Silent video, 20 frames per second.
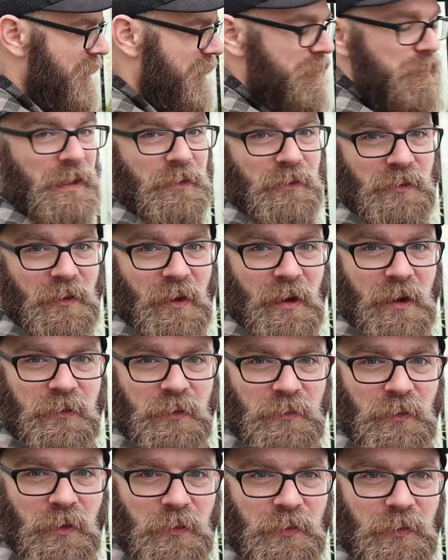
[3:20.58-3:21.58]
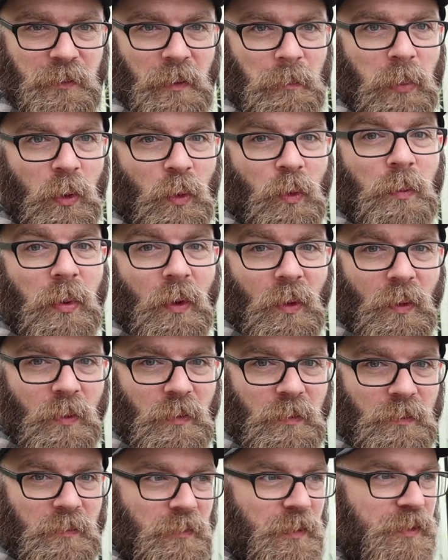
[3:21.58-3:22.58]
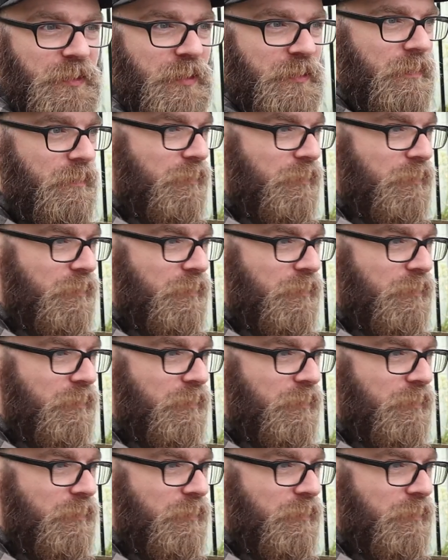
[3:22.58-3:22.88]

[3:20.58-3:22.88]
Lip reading: It's about the size of a pool ball, which is